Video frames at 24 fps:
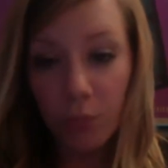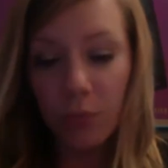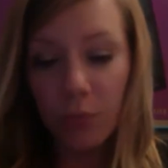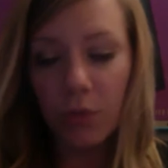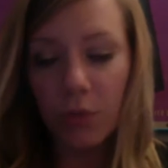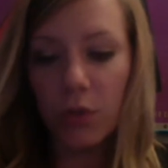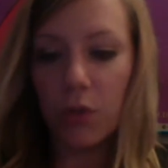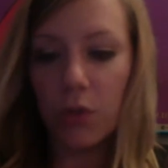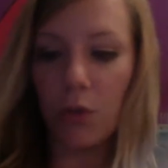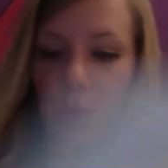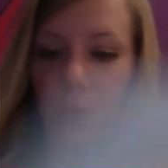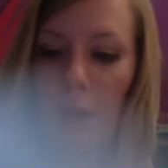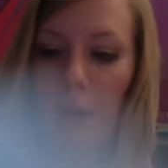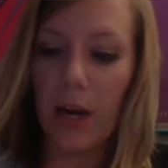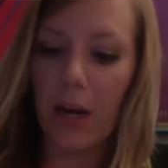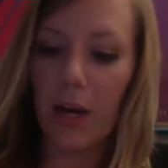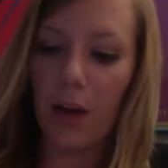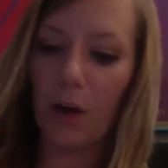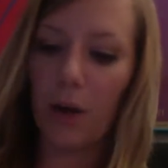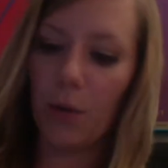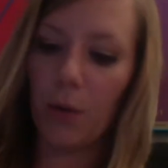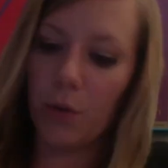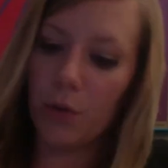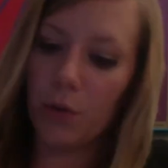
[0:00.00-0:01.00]
So right now
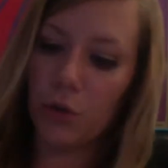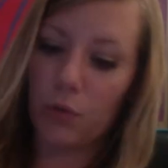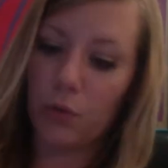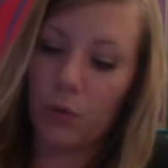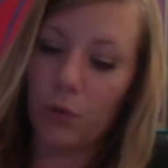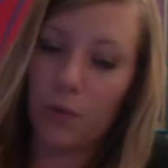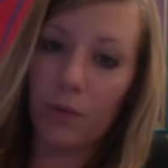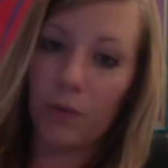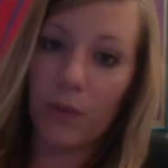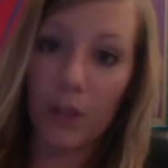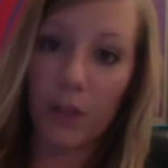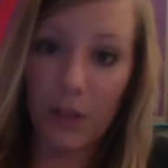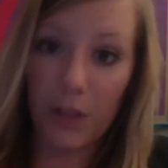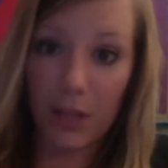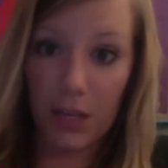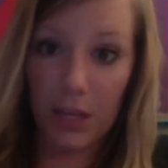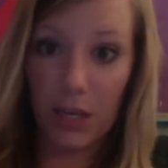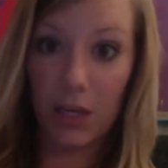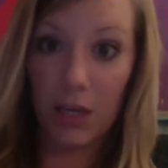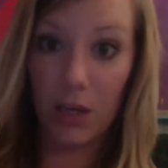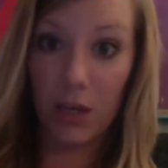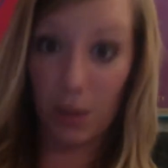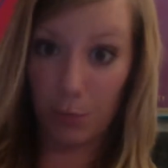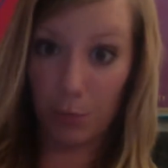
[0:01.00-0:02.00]
I want you to fill in
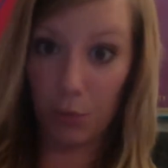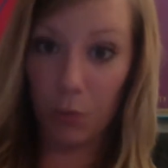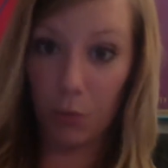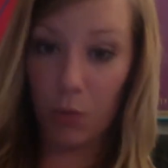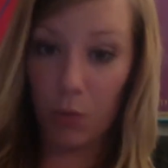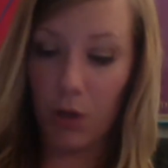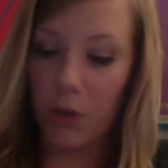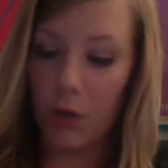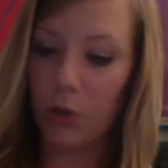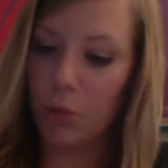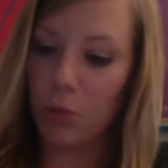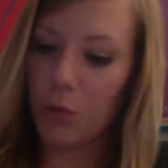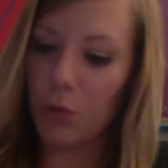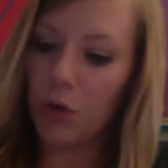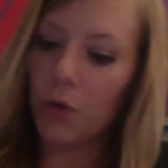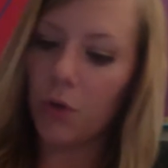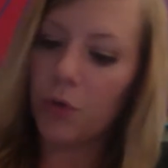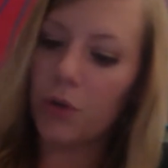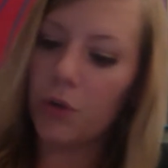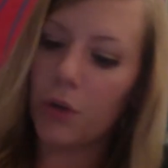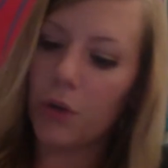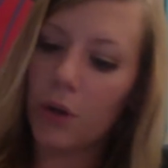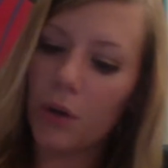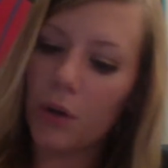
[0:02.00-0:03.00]
number one, número
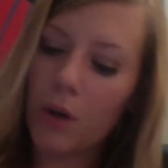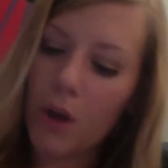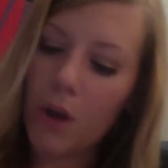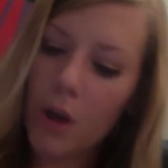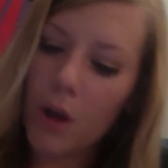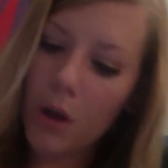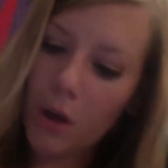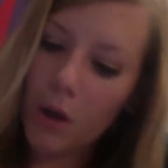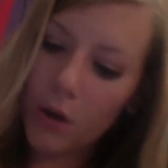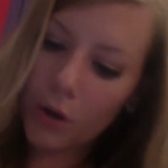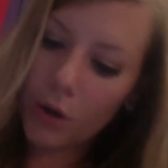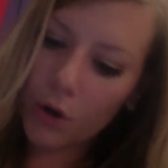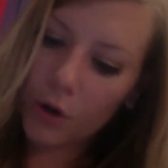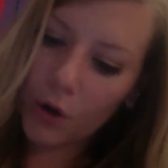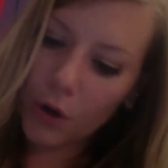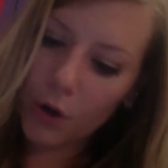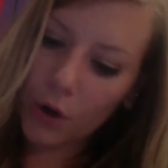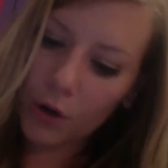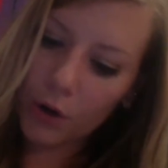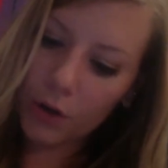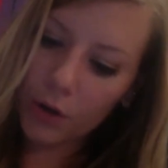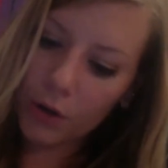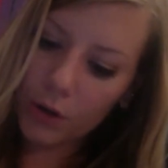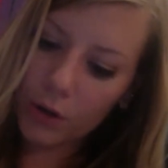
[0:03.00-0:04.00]
uno,
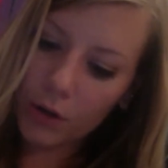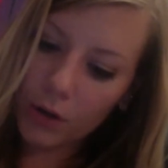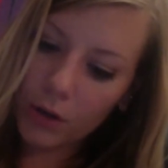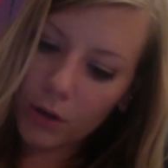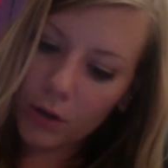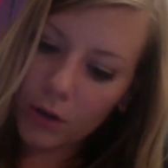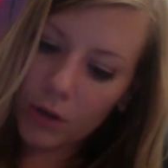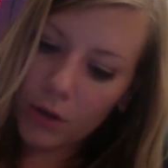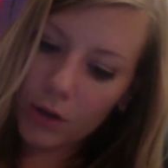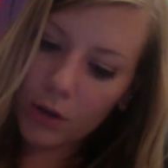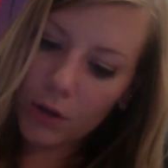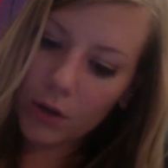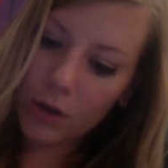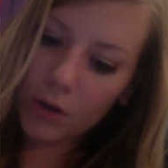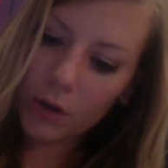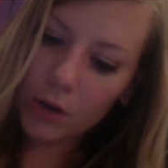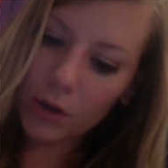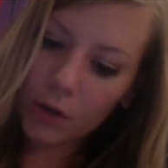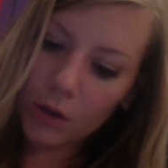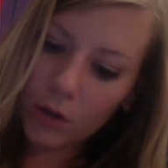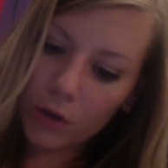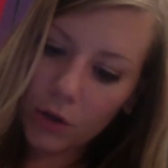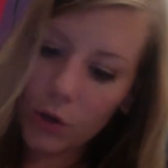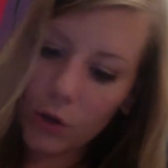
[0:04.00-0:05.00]
con
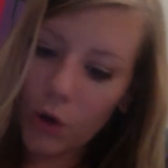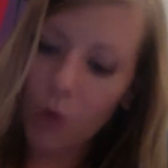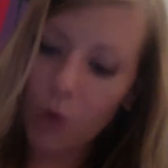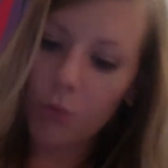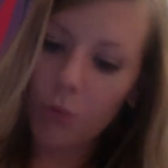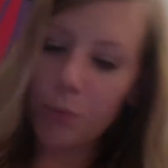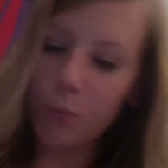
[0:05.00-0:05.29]
yo.